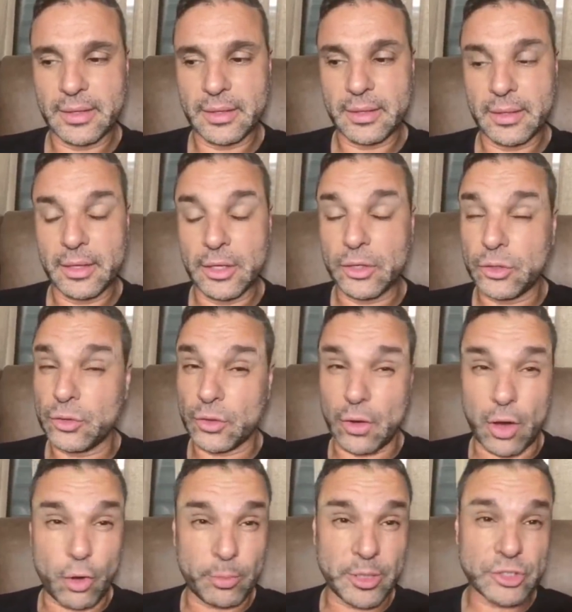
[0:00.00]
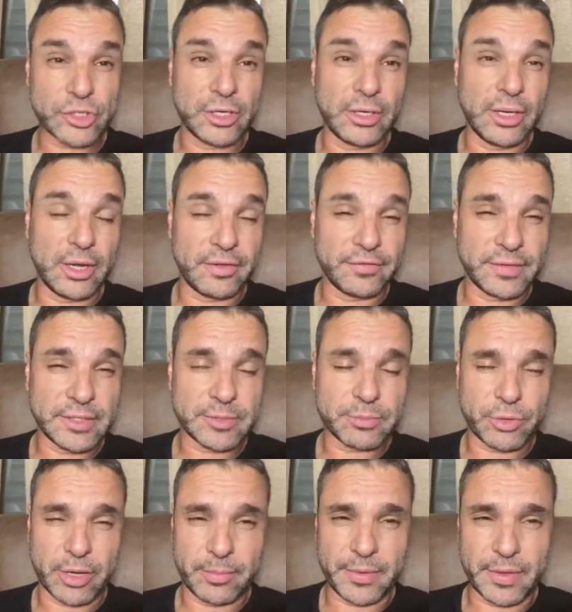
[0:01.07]
you know how much I love this prime
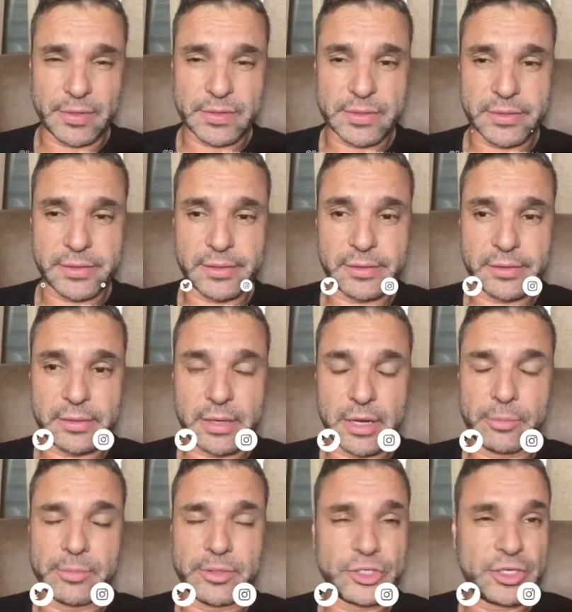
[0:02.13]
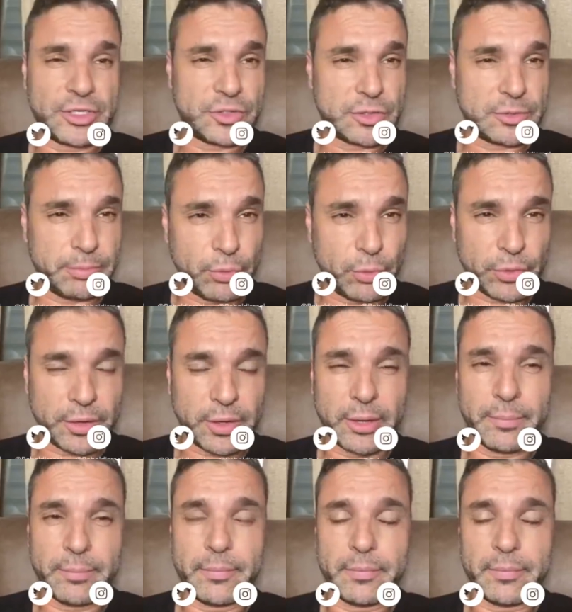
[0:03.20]
minister, how much I support
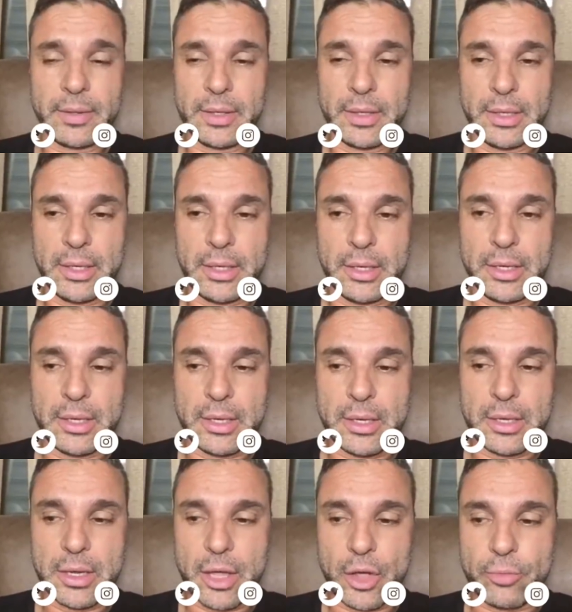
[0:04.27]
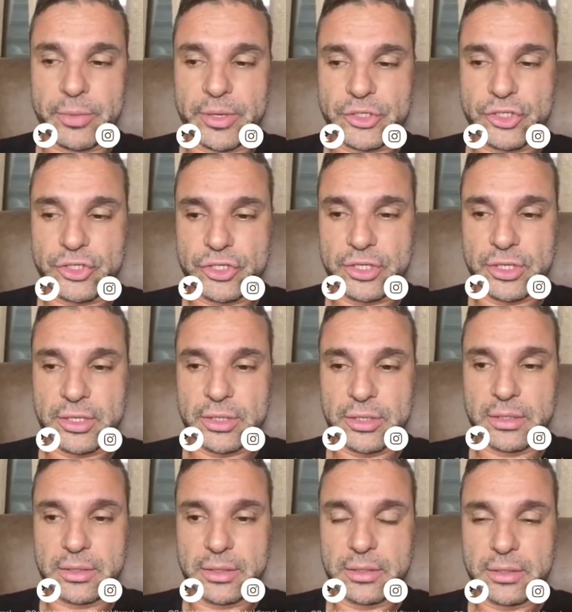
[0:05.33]
him, how much
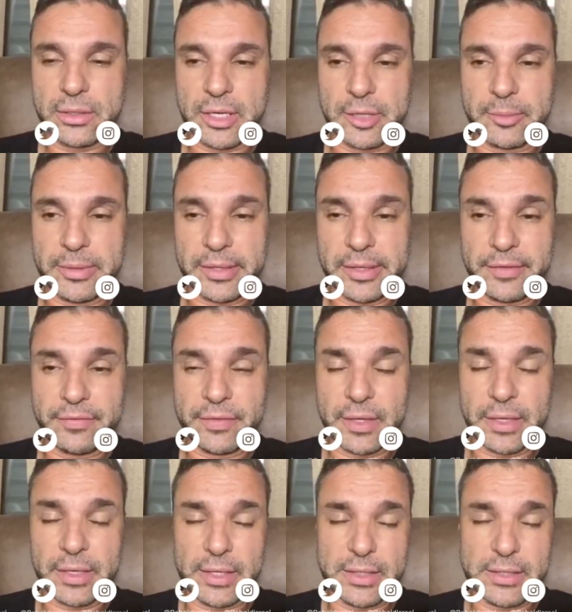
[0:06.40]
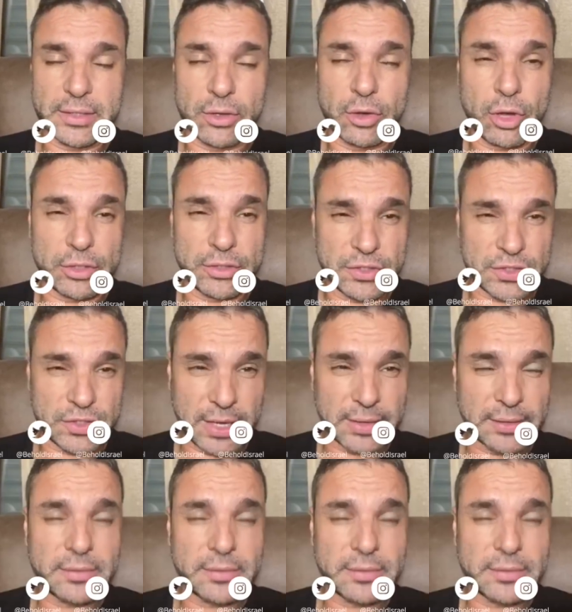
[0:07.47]
I believe that he's God sent.